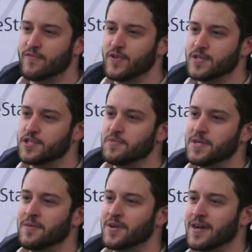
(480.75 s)
if we could just
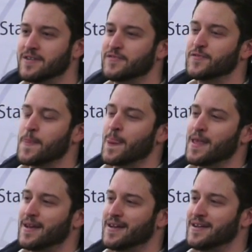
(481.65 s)
become a kind of
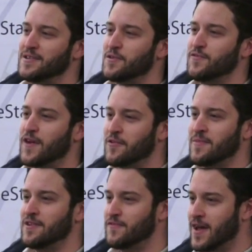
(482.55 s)
uh, you know, federal
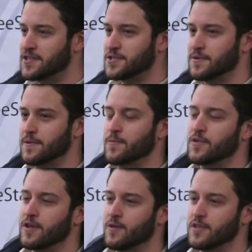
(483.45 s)
manufacturer
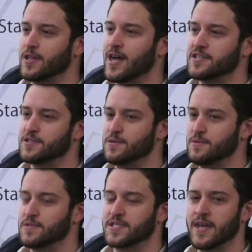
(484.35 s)
with a, with a class
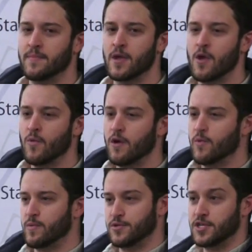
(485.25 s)
two stamp, well,
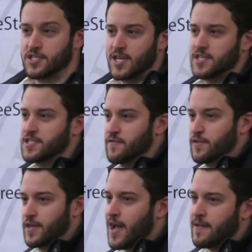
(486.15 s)
we were just testing
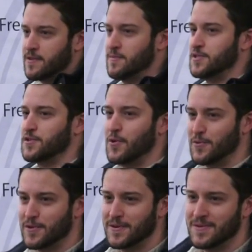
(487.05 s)
for legality, Mr.
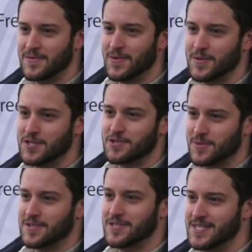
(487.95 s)
Holder. You know, we just
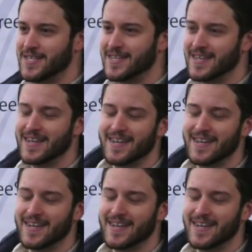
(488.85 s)
wanted to see.